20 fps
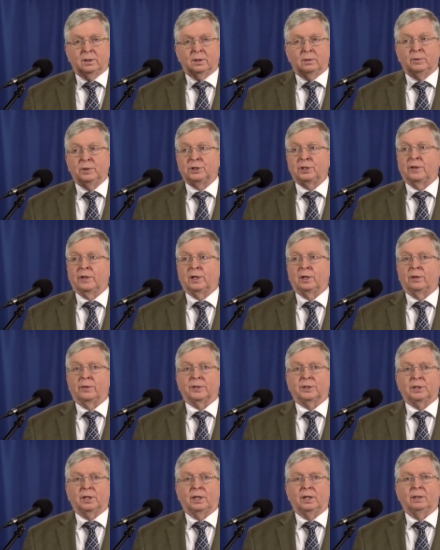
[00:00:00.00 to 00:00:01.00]
And we see that all
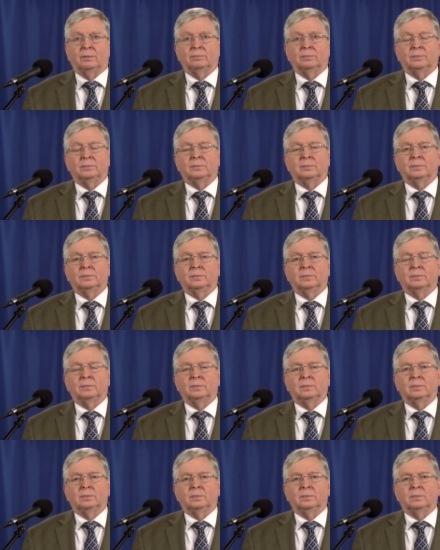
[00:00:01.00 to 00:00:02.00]
the time.
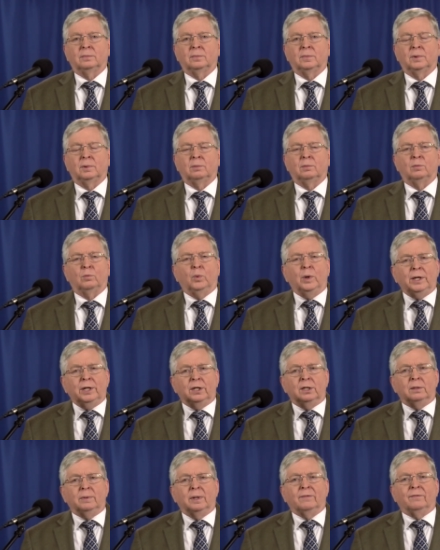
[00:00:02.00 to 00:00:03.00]
We
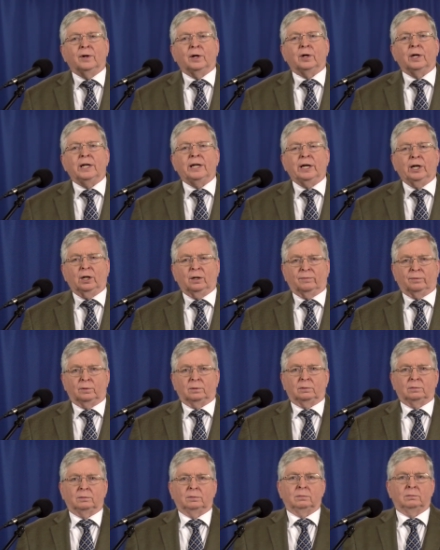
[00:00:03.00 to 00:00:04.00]
need to be very
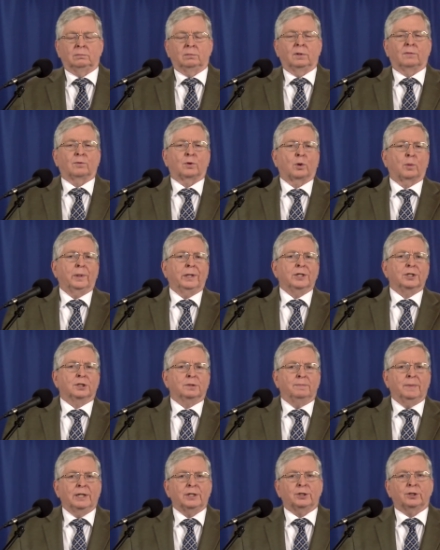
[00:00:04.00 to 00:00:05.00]
careful before we
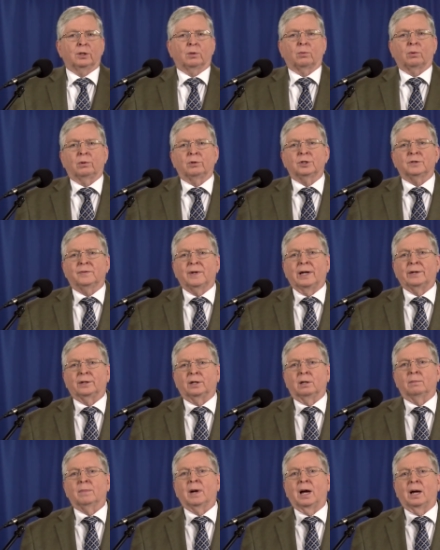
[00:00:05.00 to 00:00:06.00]
dismiss the words found
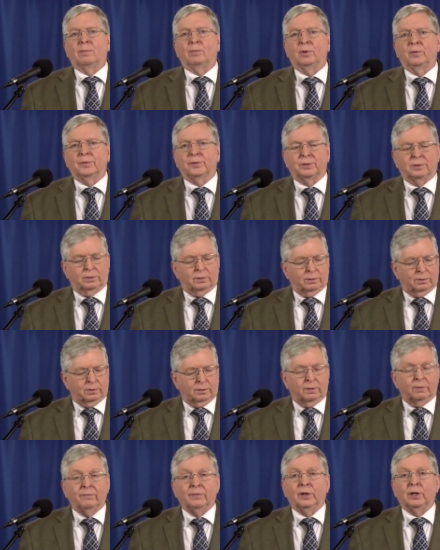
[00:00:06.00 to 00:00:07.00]
in our Bibles.
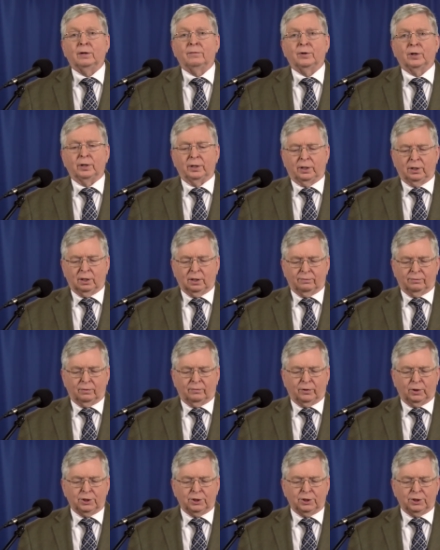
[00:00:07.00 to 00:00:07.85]
Very, very careful.